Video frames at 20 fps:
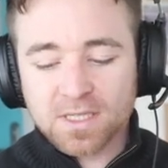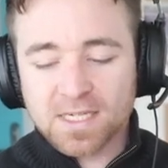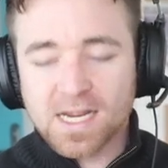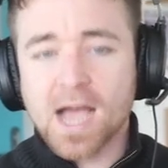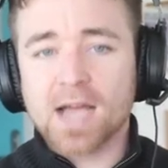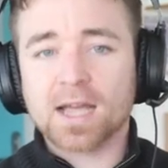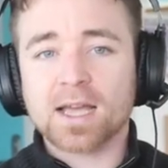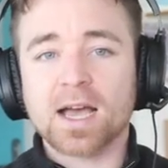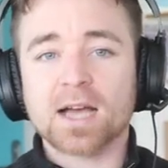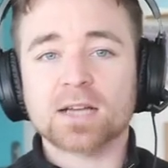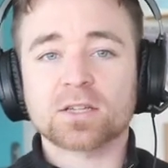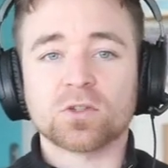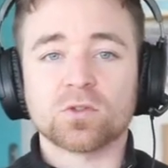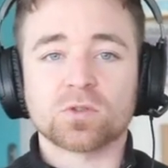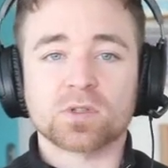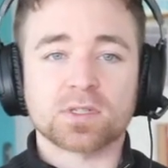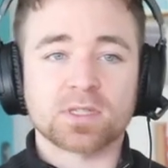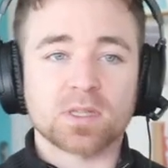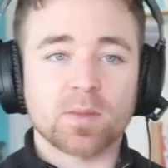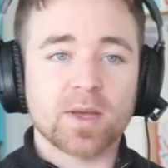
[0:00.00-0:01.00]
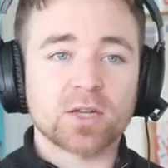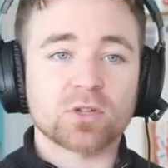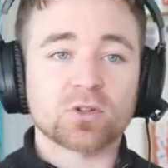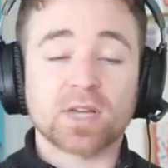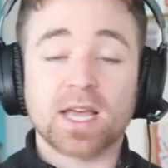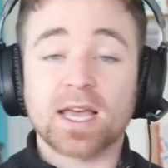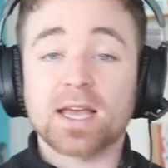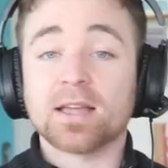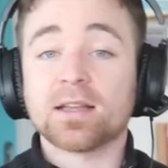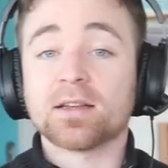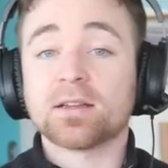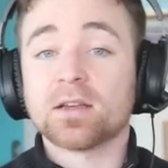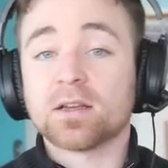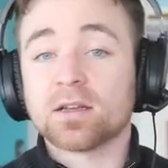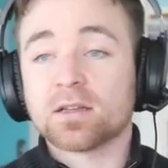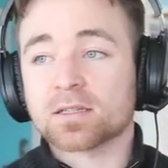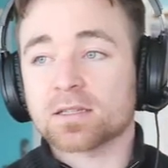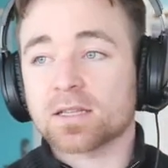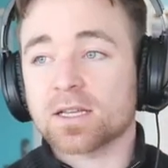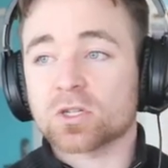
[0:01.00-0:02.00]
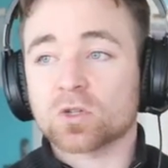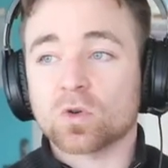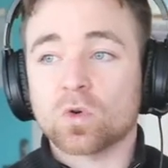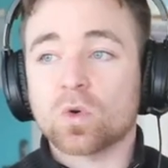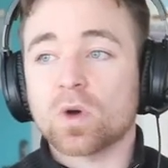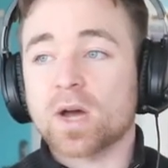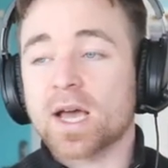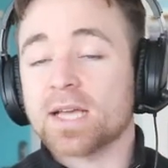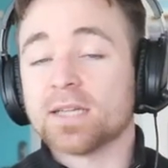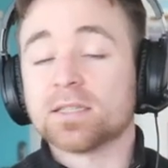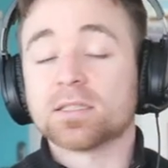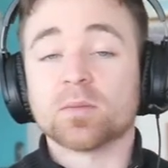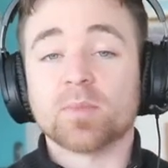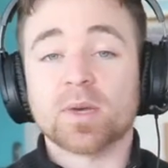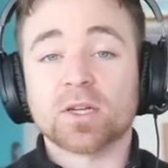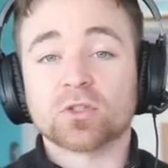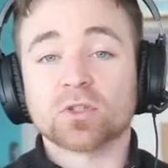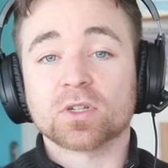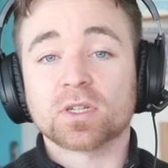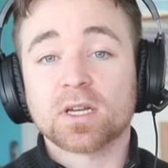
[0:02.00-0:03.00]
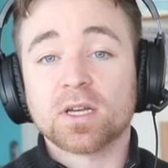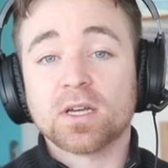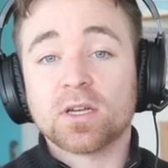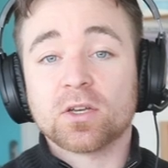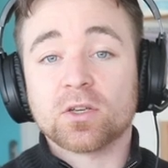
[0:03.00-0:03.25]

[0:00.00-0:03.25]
TACACS uses symmetric and slash or asymmetric,